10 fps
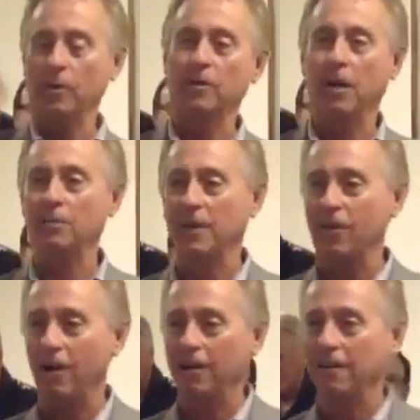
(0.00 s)
to acknowledge my
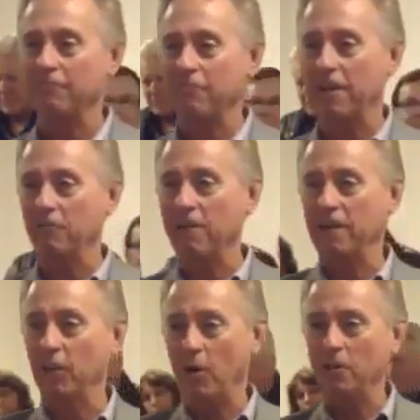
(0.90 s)
colleague and friend
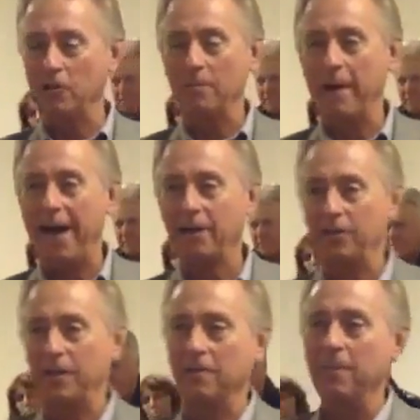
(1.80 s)
Greg Lawrence in the
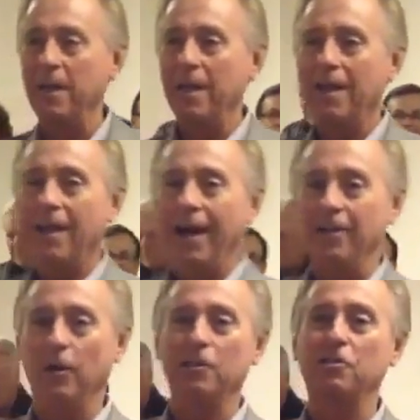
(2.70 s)
back there. I
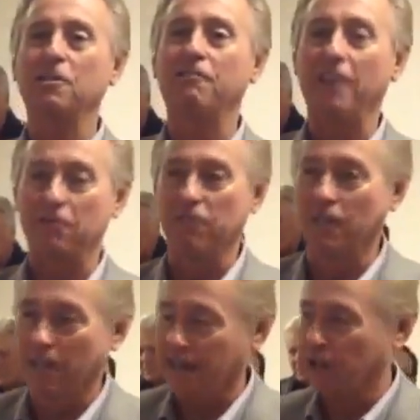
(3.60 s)
know this is a
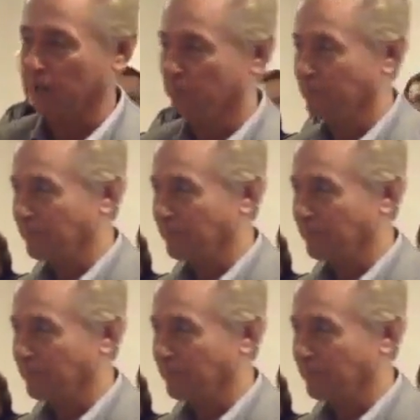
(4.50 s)
federal election.